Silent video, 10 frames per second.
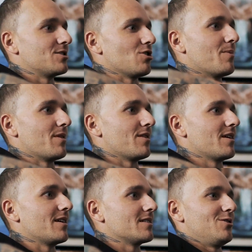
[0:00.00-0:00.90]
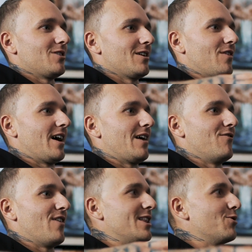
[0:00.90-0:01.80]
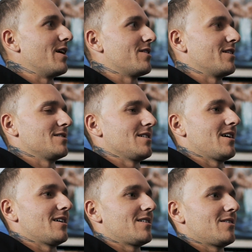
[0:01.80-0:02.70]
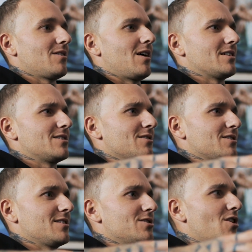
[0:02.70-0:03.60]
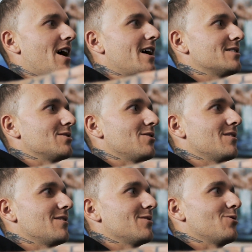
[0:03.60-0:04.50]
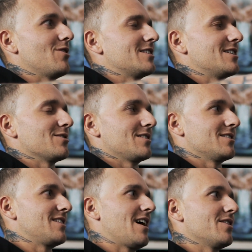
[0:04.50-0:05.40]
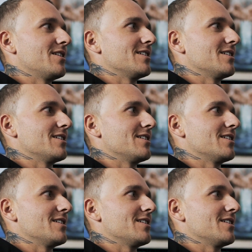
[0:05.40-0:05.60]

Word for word: stop and think, you kind of like evaluate things like, oh, I said I was going to die, or I said I was going to start